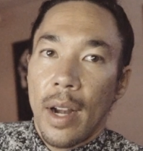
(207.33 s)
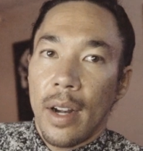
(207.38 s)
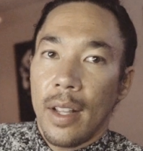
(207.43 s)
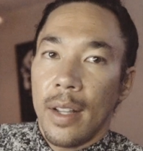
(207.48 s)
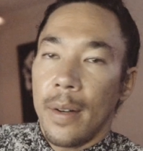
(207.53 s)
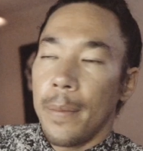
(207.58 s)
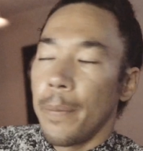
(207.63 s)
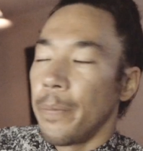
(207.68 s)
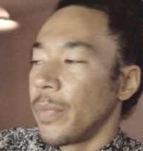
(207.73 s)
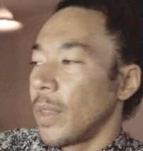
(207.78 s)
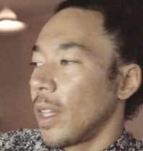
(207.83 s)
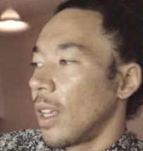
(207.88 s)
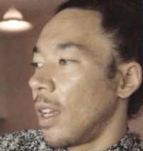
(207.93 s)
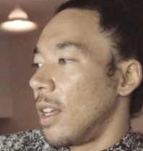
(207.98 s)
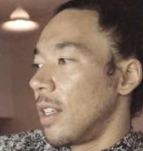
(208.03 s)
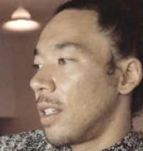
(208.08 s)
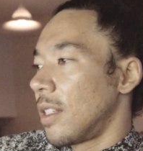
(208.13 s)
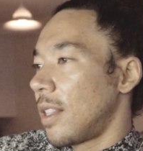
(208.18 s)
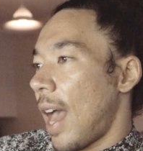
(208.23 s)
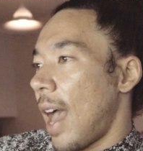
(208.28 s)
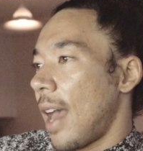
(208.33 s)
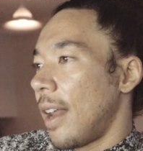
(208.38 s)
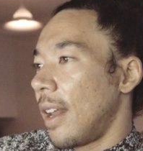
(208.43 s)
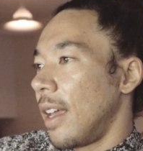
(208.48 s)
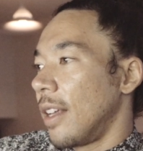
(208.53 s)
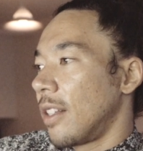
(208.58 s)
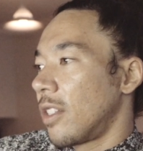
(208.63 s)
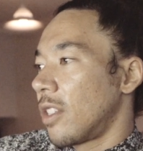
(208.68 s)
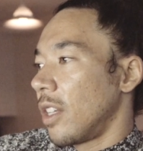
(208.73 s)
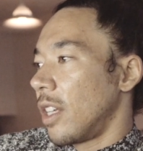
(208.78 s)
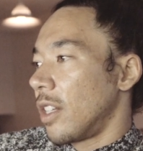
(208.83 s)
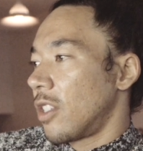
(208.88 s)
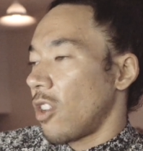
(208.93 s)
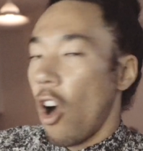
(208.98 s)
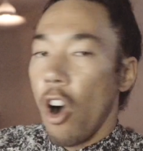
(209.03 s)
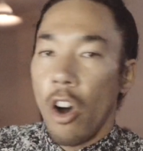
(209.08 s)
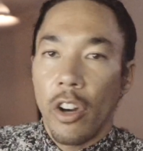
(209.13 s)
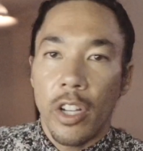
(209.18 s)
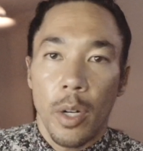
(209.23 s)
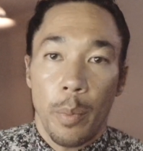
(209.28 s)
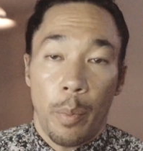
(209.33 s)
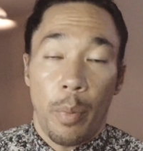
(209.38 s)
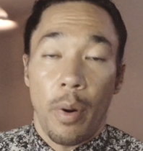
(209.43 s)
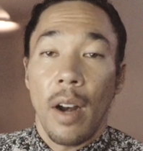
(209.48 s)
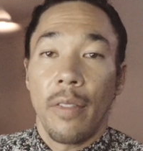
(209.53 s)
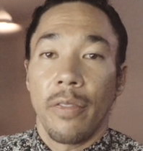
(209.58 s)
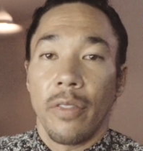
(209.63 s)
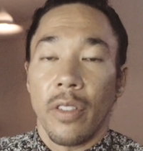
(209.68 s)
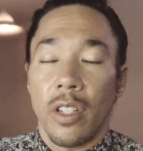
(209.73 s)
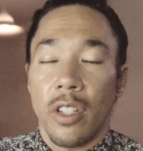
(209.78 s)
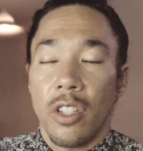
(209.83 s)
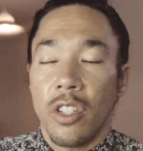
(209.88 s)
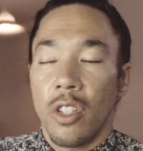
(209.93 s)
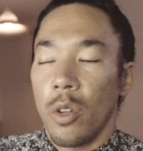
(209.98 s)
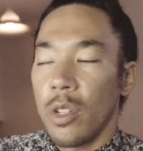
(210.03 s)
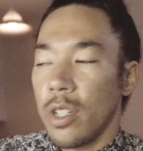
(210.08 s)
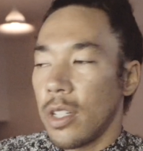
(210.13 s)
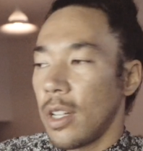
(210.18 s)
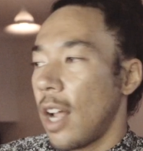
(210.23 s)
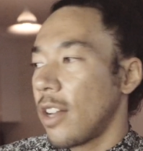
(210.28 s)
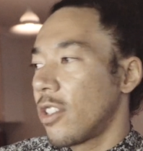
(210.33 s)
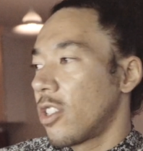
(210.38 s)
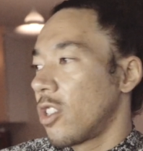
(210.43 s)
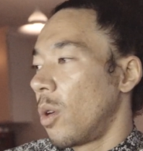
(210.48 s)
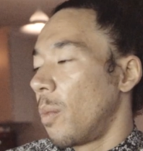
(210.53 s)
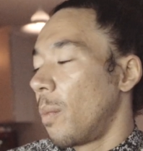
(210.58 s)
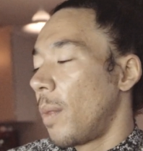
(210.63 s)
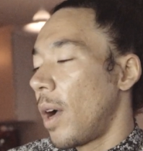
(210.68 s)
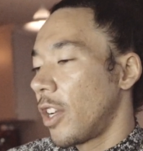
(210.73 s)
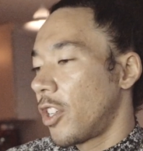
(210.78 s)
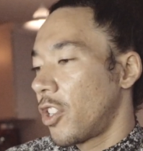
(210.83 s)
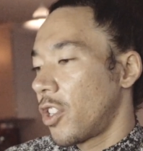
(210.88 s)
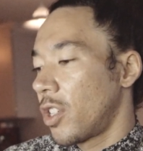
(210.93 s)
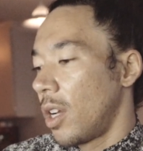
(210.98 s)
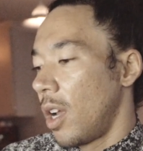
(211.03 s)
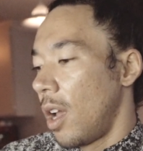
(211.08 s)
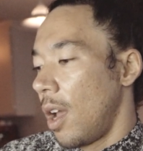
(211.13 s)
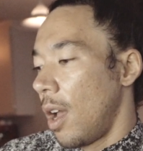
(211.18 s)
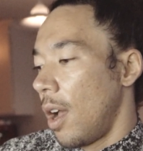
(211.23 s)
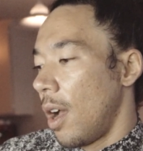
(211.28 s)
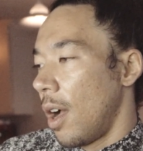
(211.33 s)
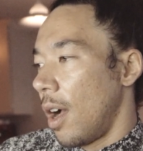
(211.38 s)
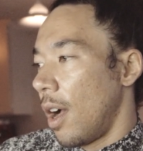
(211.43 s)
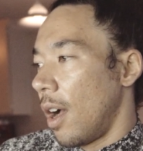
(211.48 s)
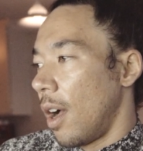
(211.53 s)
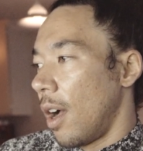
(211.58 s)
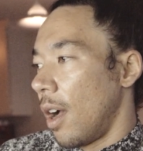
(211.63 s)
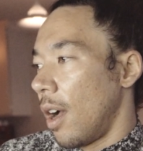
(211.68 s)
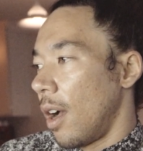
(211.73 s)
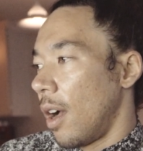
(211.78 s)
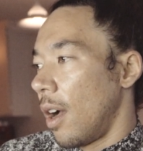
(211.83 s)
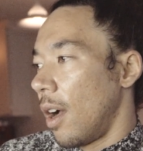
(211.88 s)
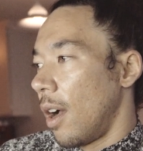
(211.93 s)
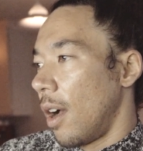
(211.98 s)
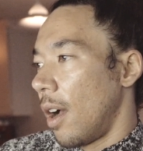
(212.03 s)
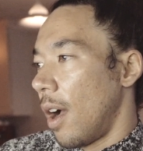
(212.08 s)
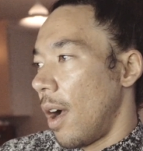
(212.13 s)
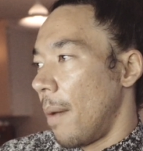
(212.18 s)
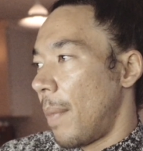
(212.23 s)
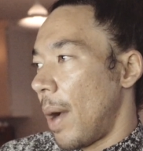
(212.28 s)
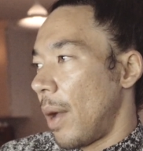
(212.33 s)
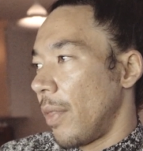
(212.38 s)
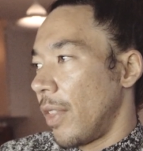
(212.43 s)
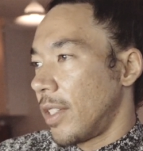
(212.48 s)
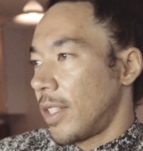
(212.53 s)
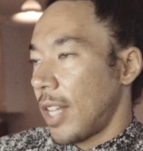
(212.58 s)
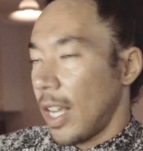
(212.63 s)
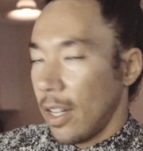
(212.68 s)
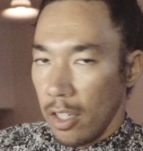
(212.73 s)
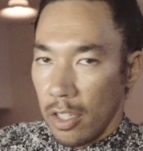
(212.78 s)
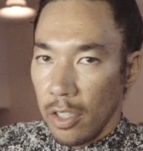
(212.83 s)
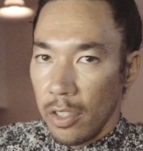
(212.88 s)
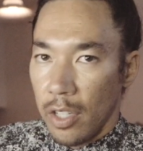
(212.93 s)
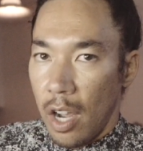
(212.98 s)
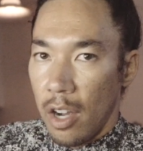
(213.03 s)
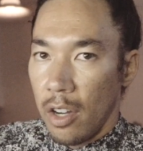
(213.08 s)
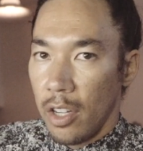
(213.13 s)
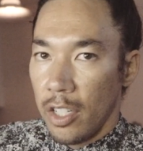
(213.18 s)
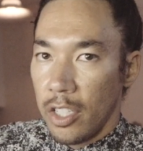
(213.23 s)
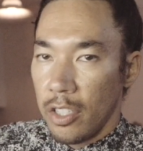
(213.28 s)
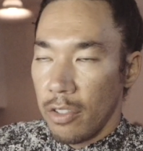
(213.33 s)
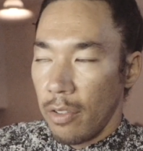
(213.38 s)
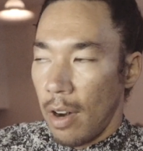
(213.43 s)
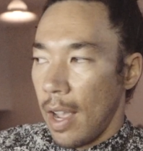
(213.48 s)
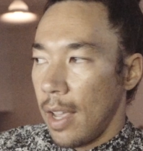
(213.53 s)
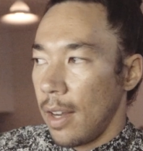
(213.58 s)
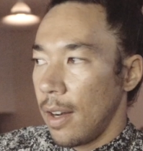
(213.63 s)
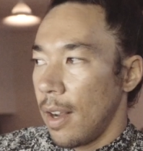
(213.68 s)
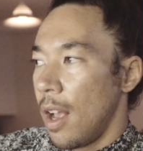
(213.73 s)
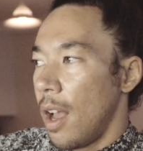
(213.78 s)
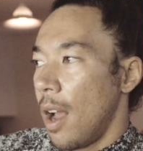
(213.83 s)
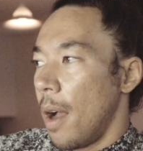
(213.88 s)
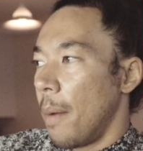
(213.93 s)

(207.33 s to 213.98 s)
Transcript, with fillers: editing is that it's, it's all your preference. So it's not so much uh, about the technical knowledge, right?